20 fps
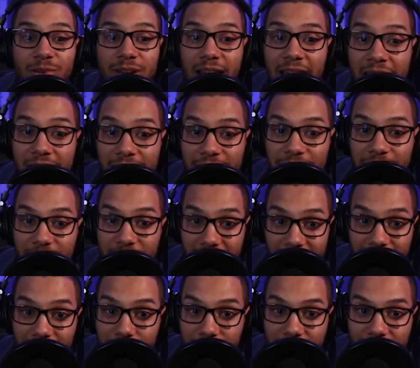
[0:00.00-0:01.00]
You can have
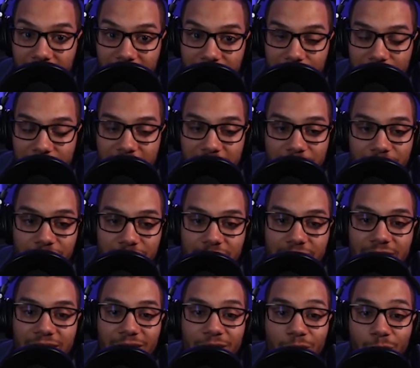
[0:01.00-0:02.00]
the anime
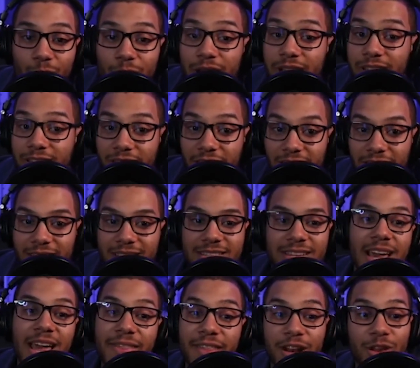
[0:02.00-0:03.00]
adaptation where he
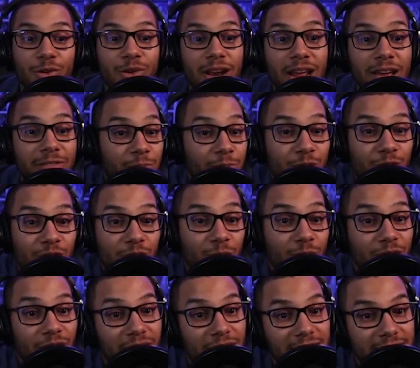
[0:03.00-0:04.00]
talks, and then you can have a
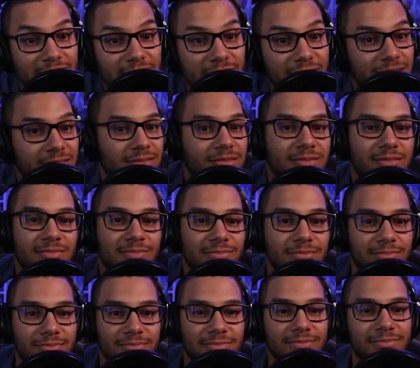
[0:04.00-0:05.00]
movie where he doesn't.
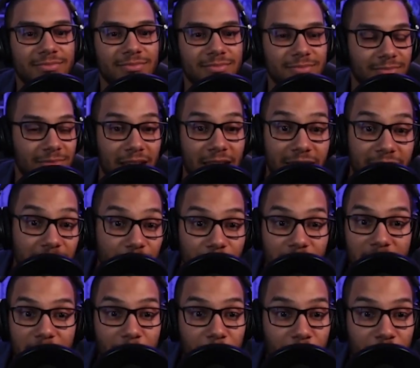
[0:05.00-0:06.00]
And then
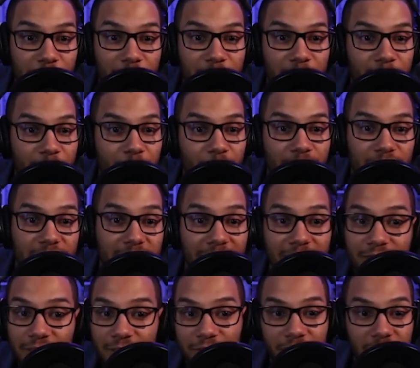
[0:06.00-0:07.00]
you make both
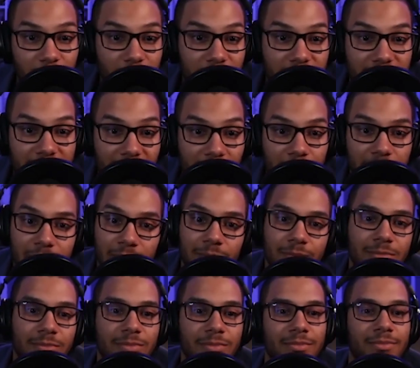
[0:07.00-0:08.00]
sides of the fan base happy.